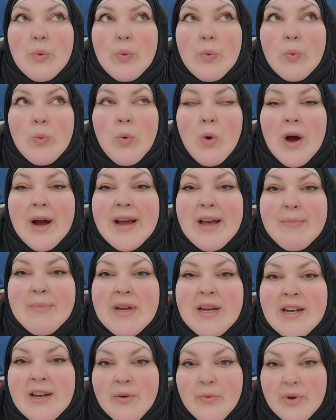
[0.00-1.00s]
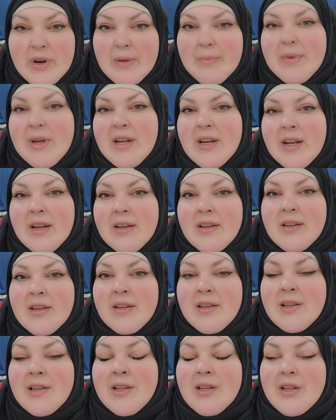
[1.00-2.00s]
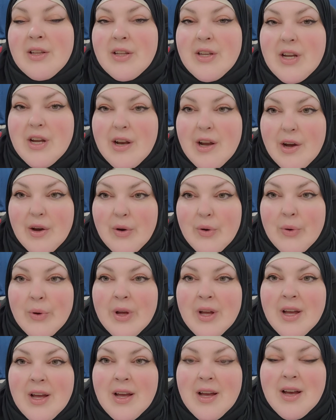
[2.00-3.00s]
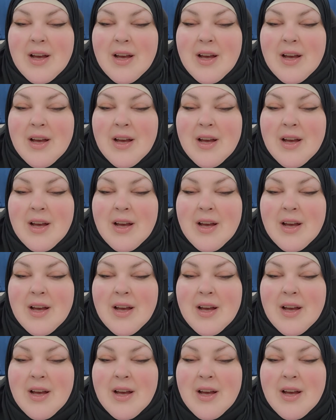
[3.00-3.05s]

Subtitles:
why I'm eating what I'm eating, you know?